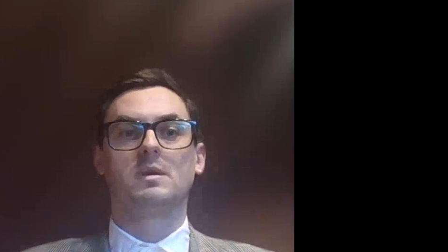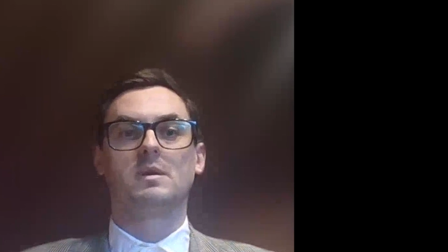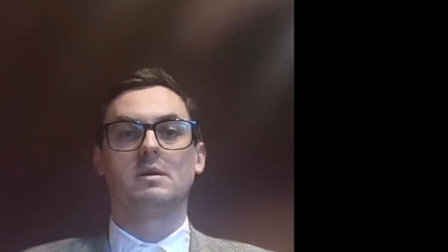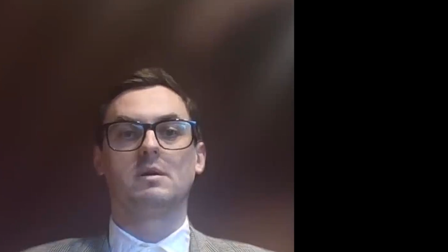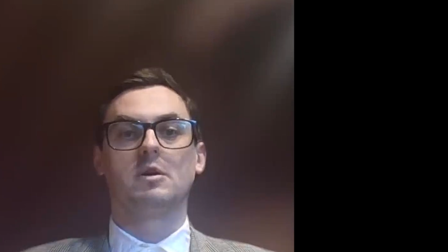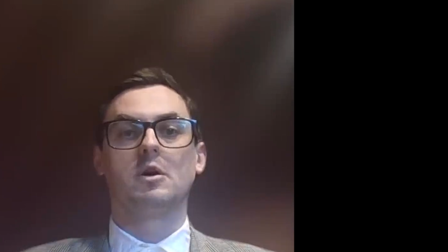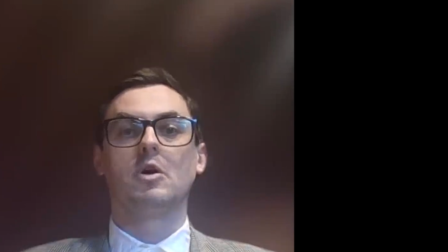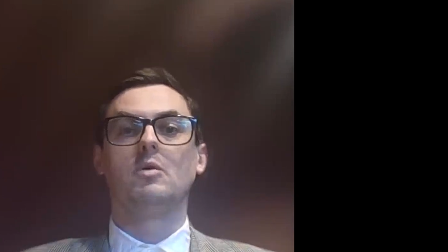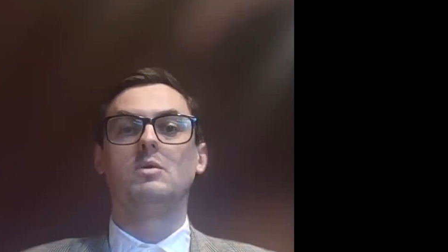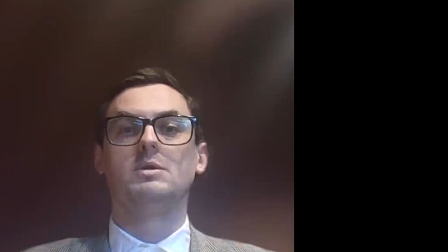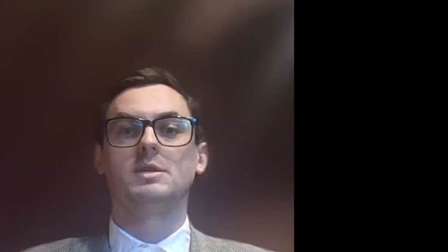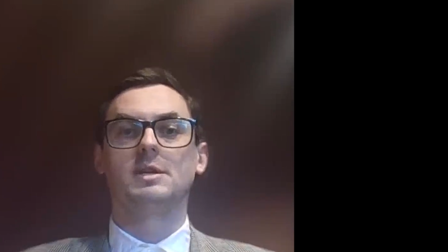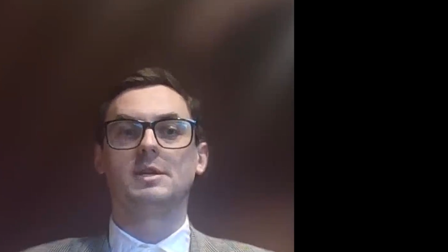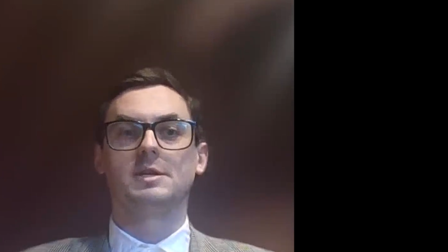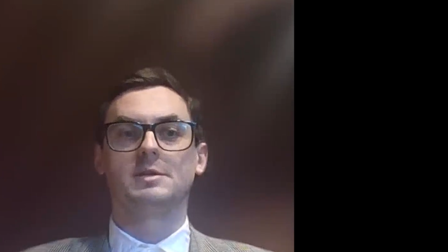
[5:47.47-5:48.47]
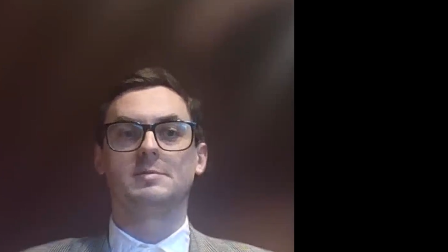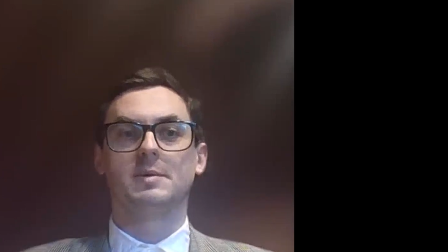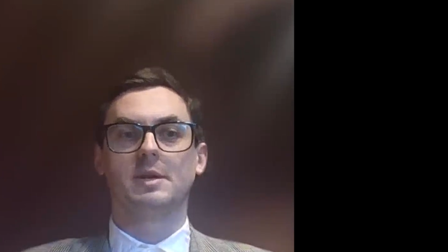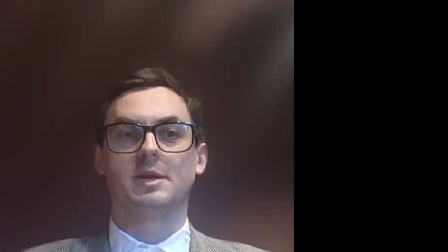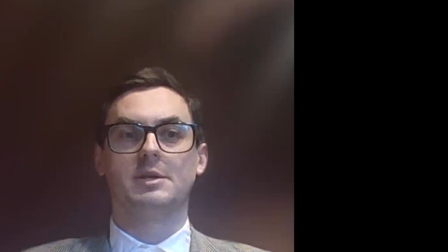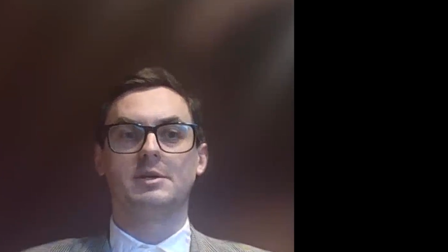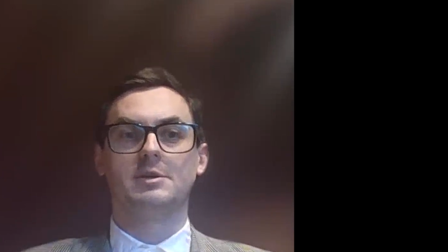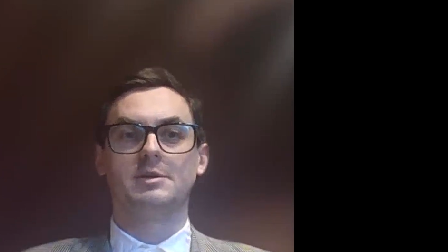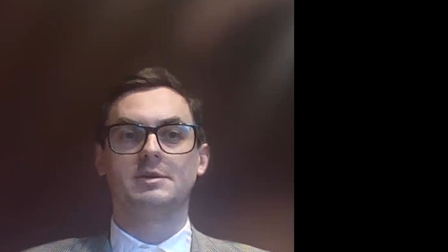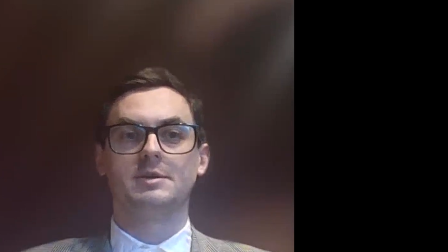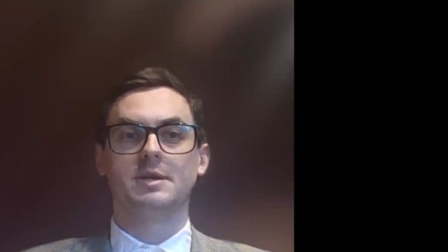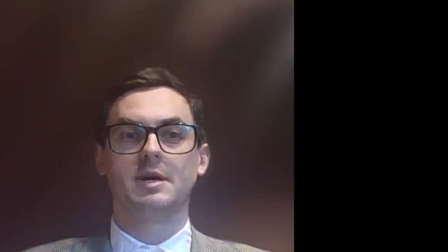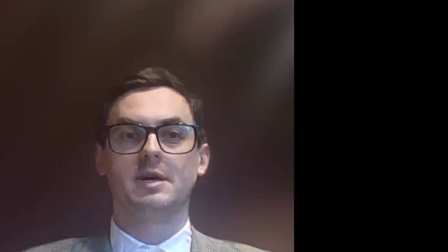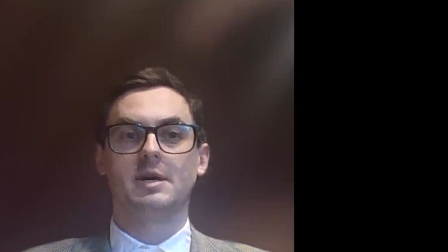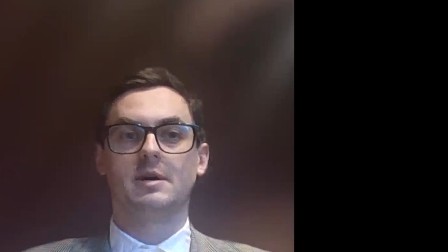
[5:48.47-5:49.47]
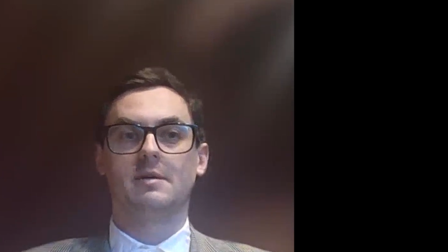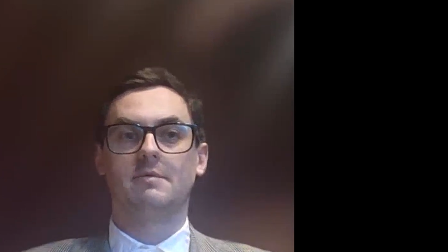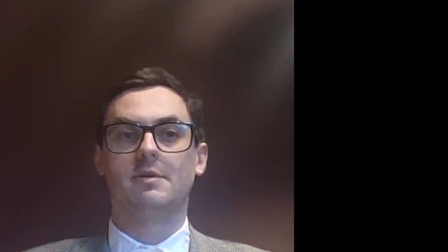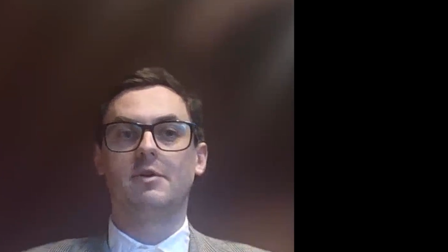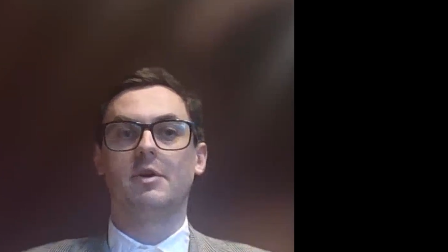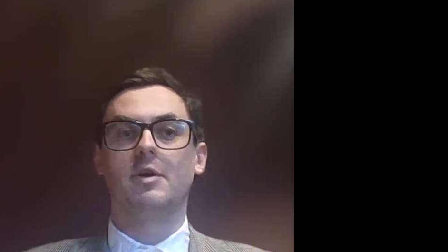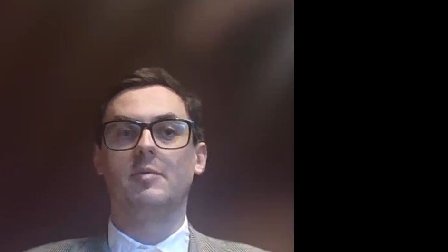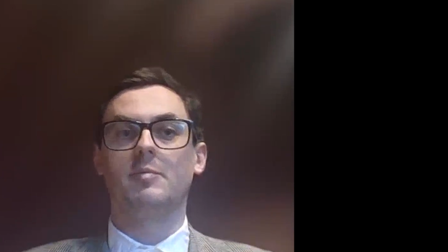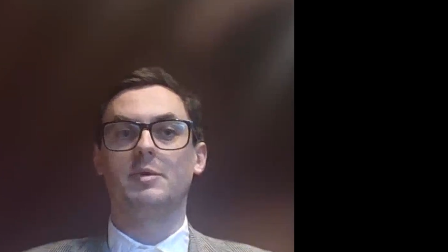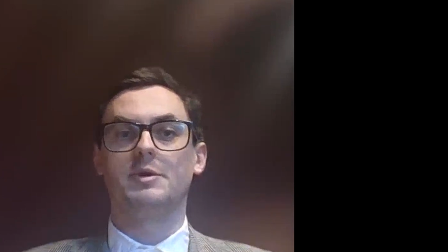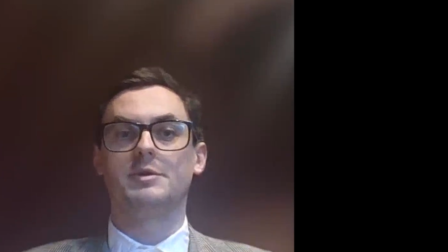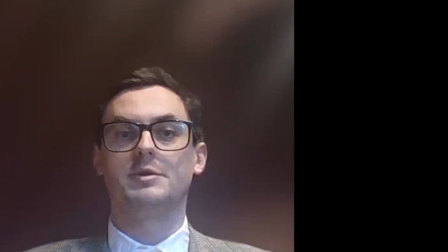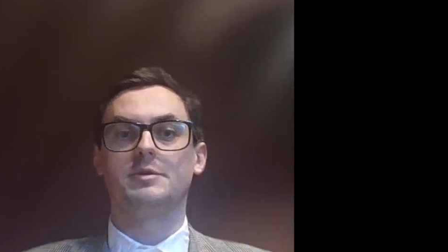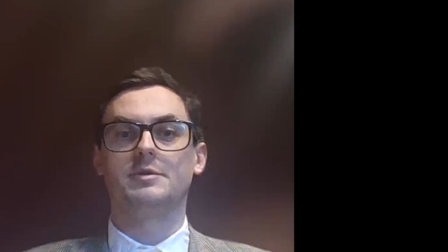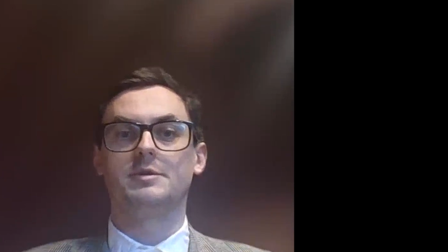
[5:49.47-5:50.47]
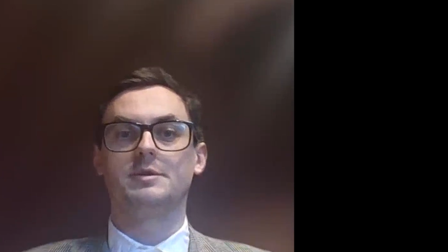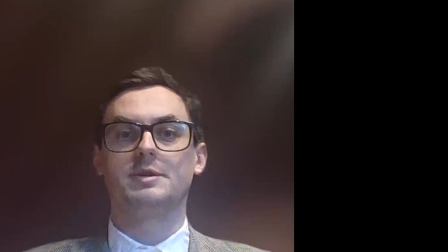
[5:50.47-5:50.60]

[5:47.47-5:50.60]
Goals and expectations are very ambitious.